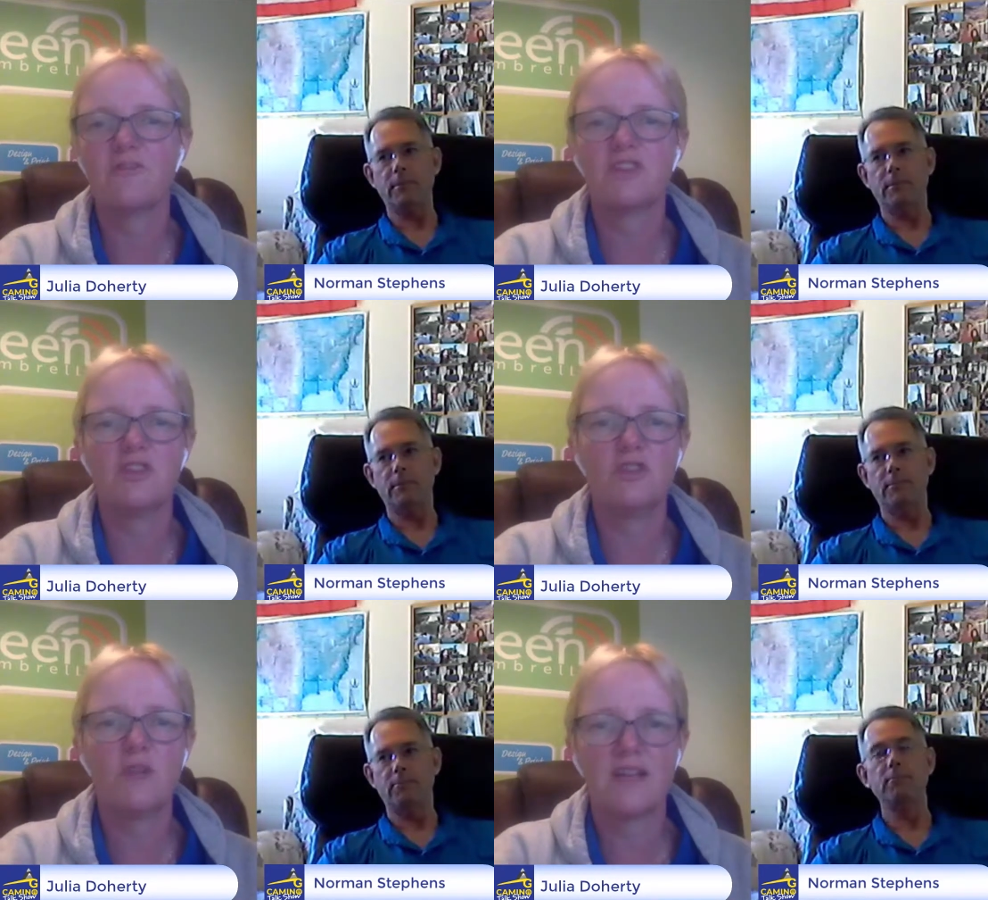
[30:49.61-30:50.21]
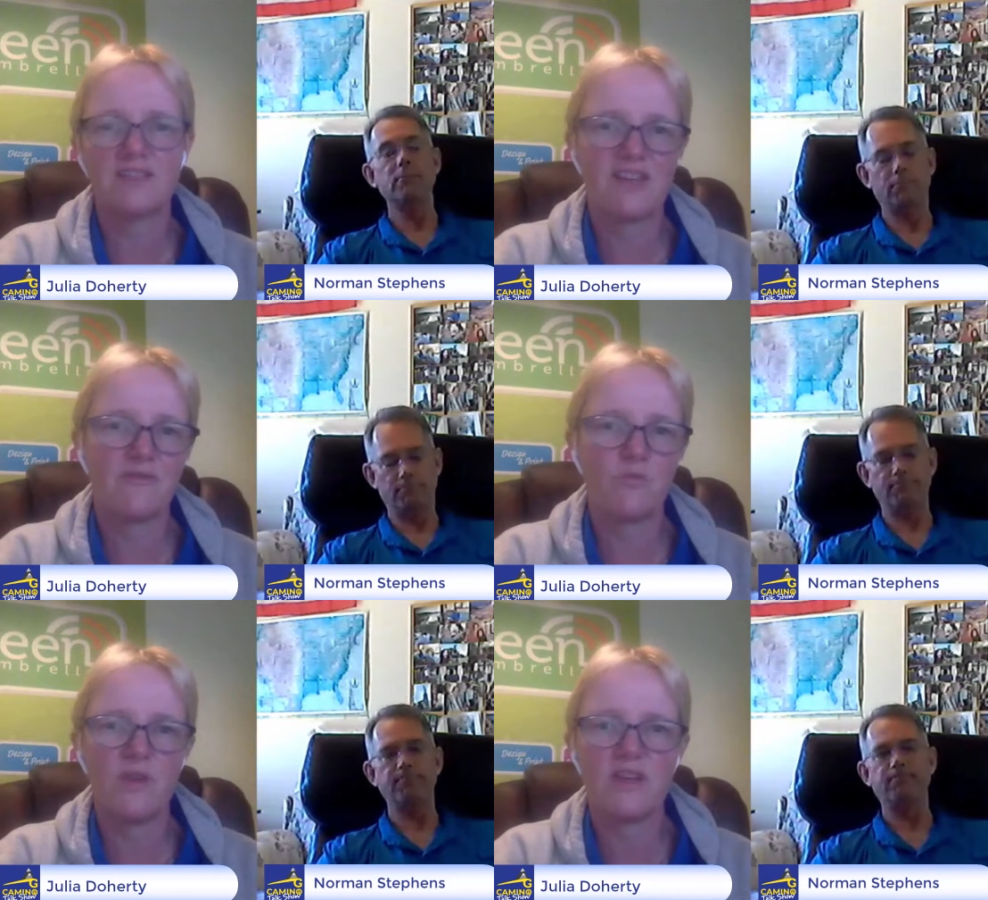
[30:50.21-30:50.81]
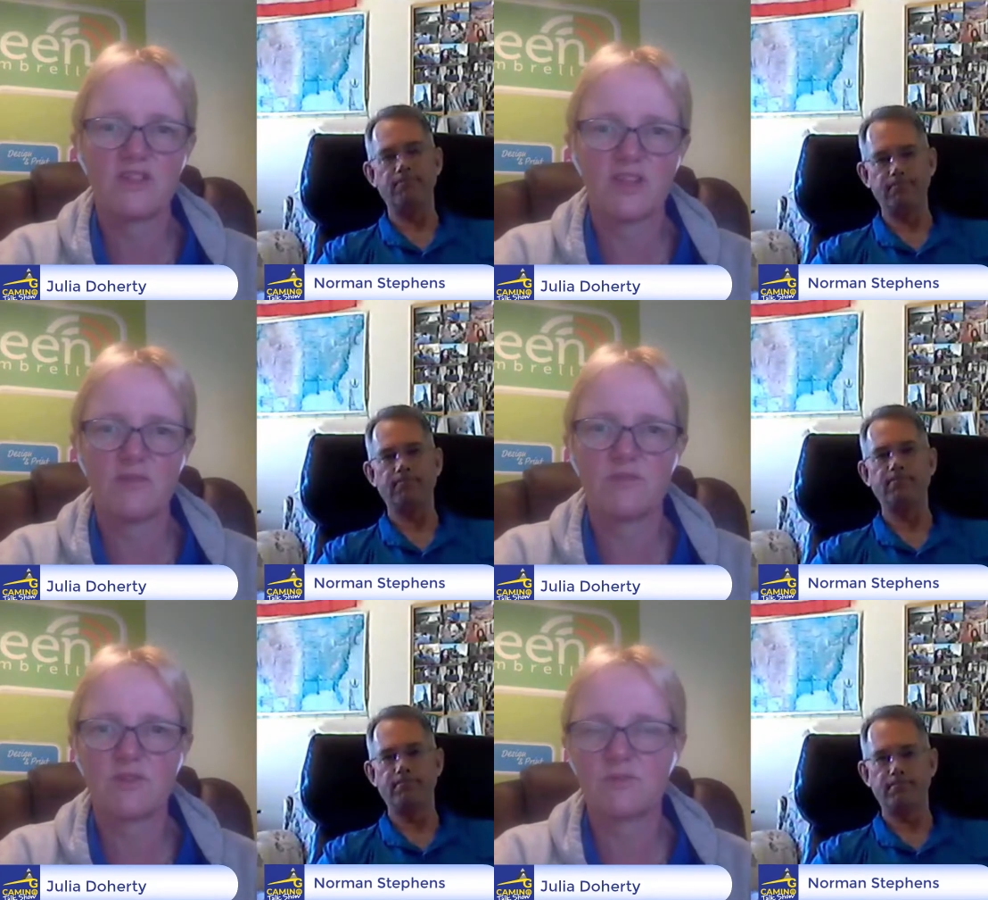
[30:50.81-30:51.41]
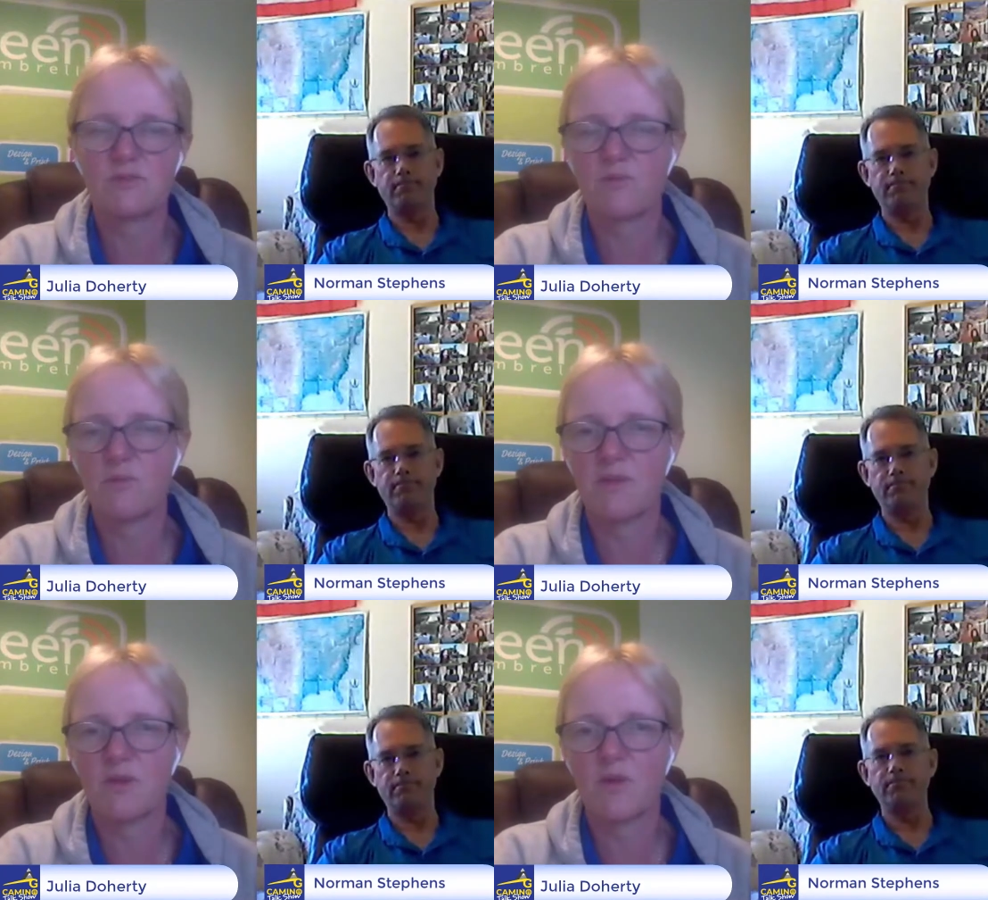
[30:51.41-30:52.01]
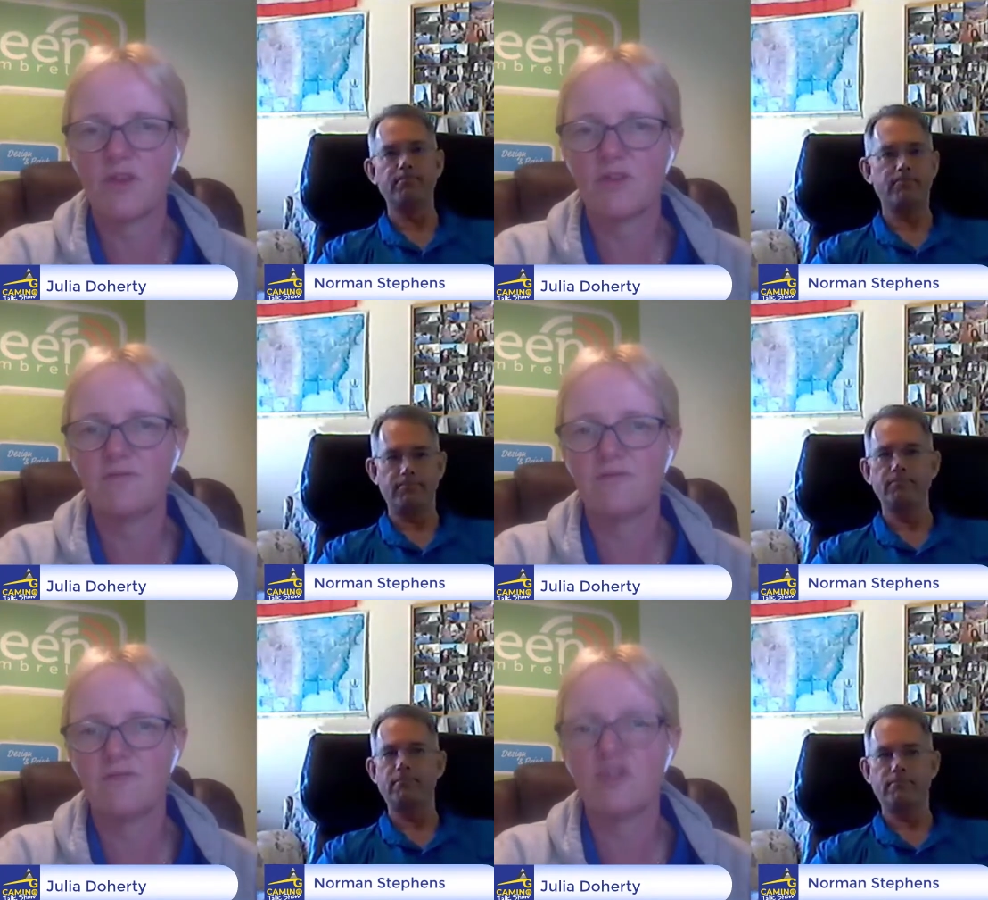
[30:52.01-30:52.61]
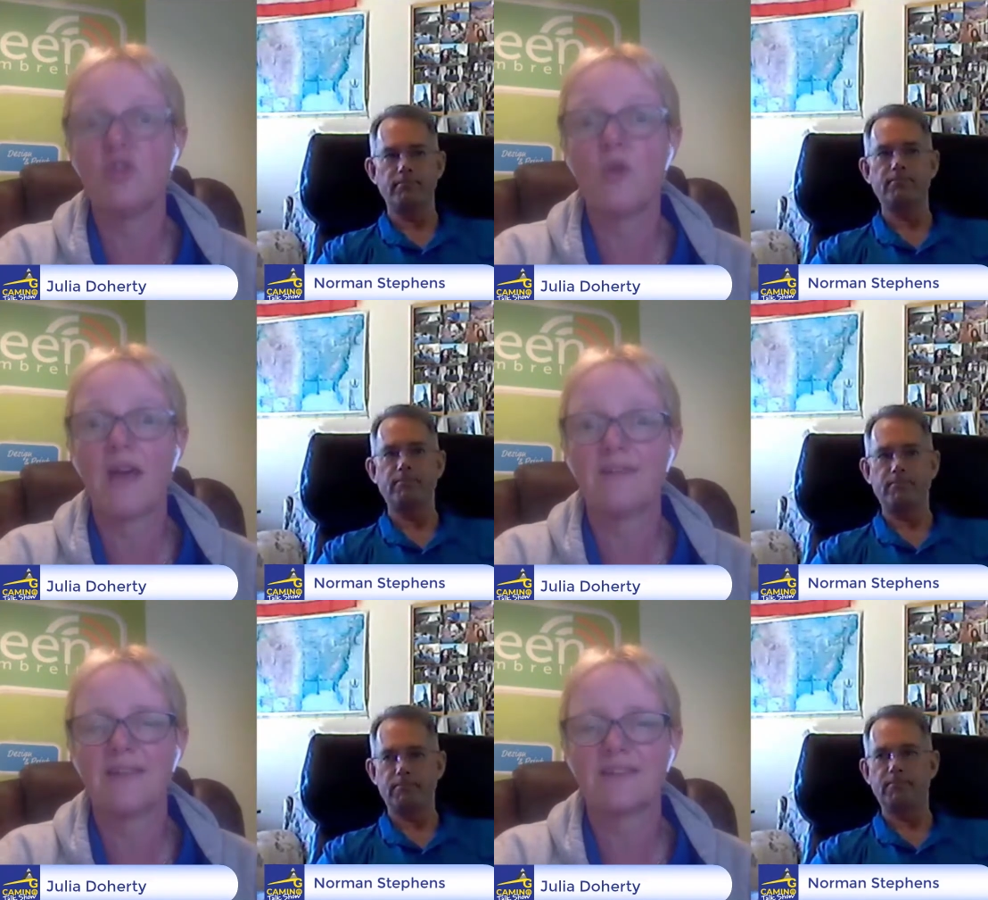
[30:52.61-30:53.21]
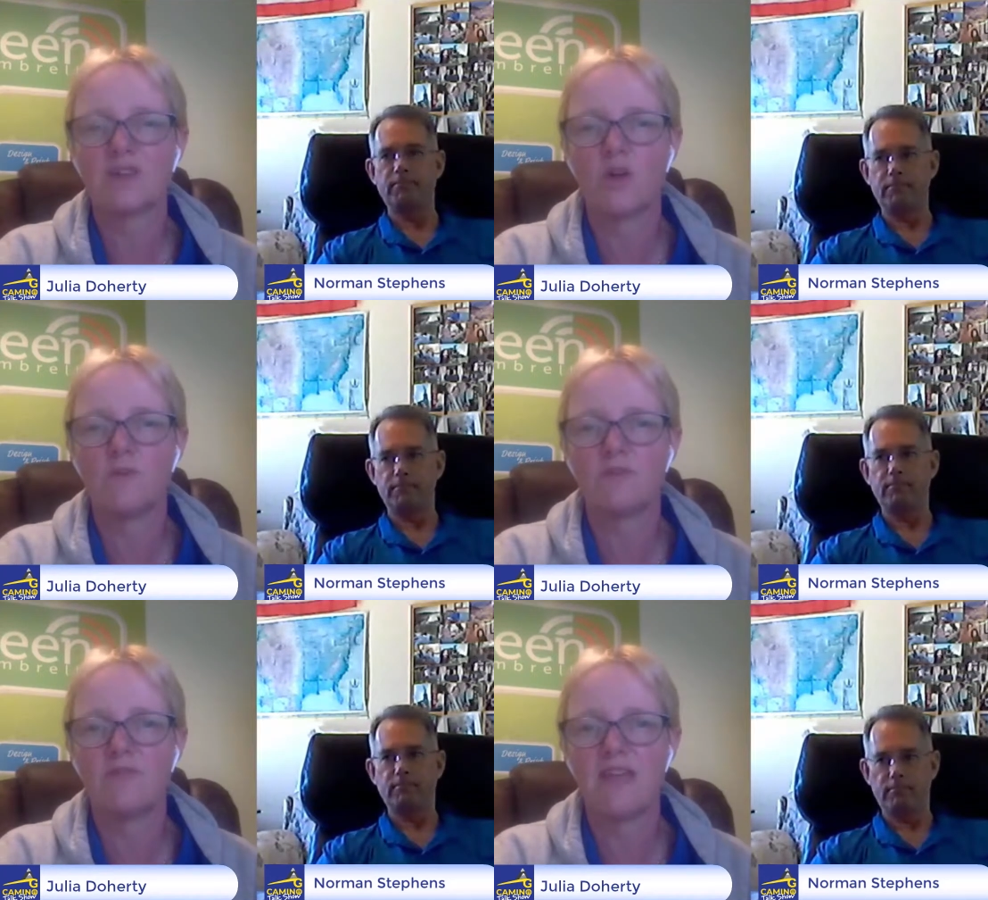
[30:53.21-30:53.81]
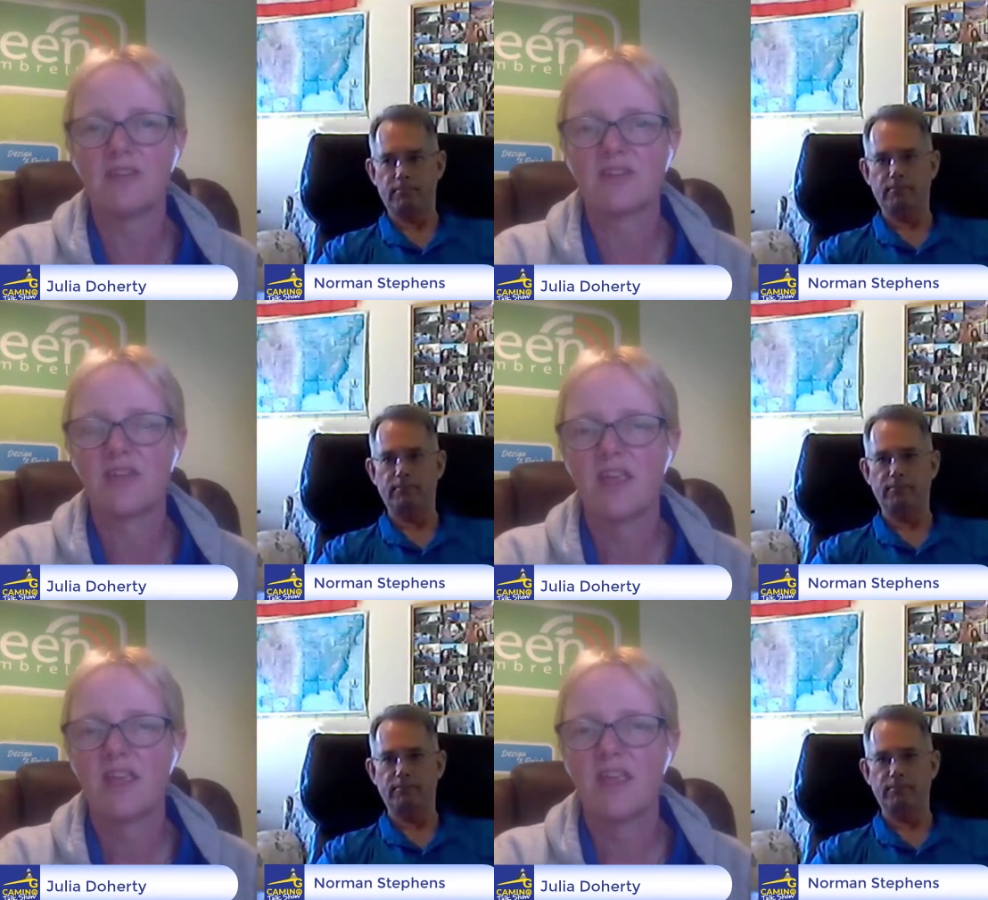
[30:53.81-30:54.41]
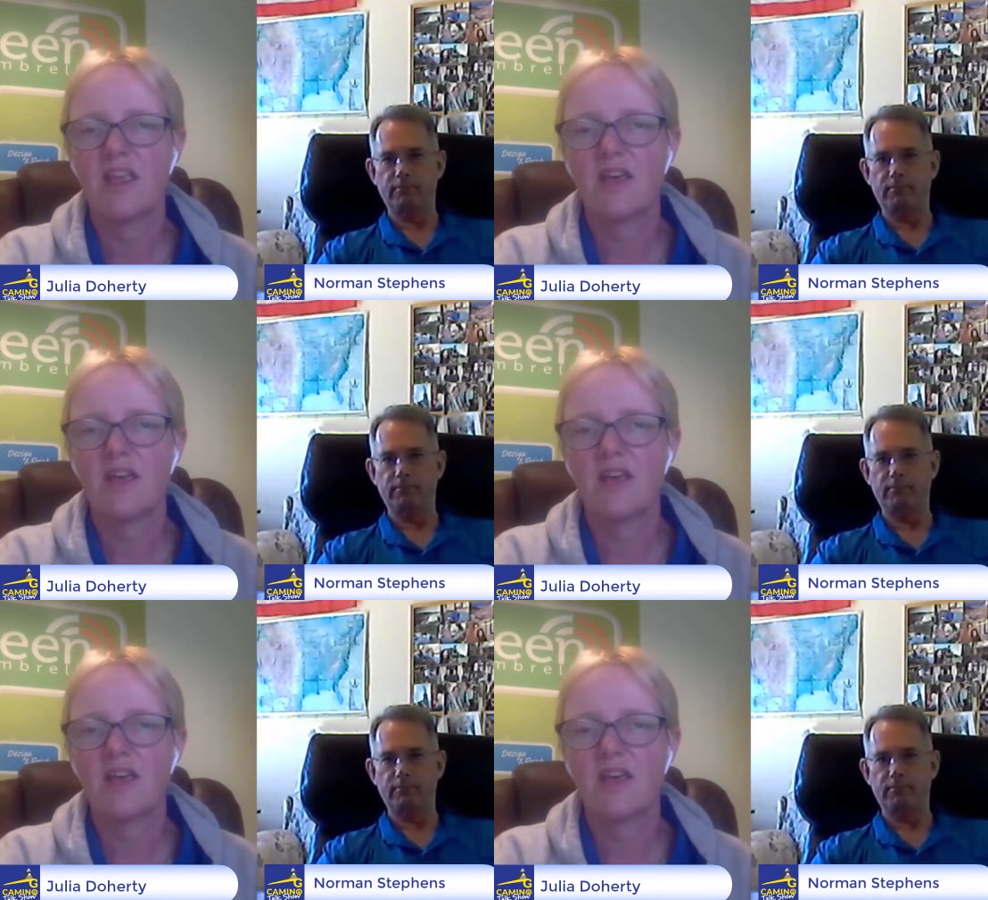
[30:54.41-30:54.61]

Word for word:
Speaker 1: Obviously, you had seven weeks, so it was probably quite good that you had that time to rest. Mm.